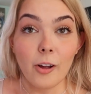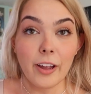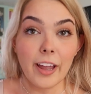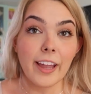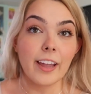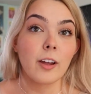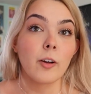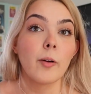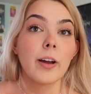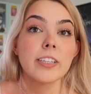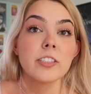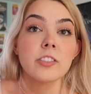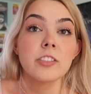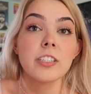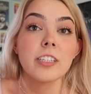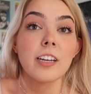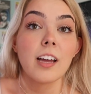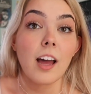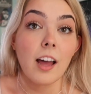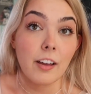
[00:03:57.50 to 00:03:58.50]
Okay,
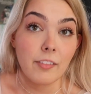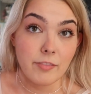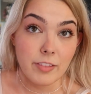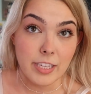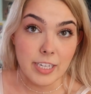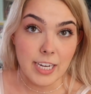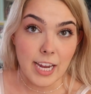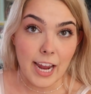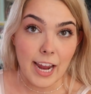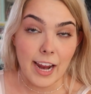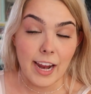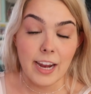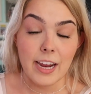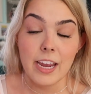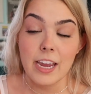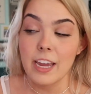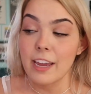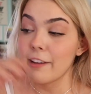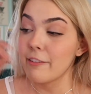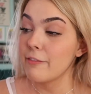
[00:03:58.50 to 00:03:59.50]
question of the
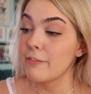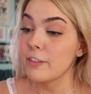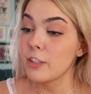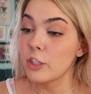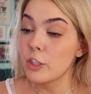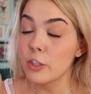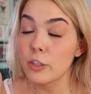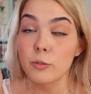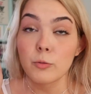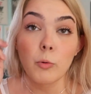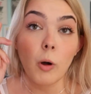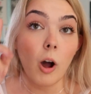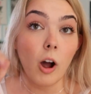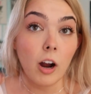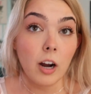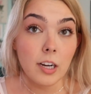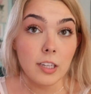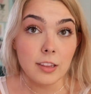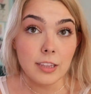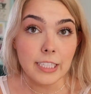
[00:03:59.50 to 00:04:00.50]
day. If you
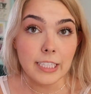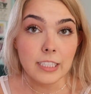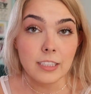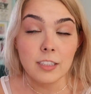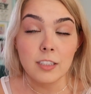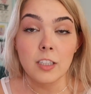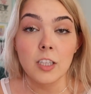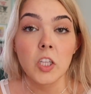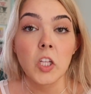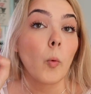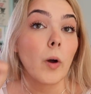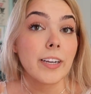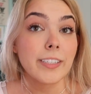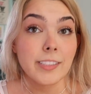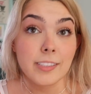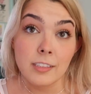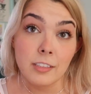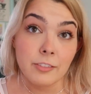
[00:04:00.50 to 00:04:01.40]
are legal, what is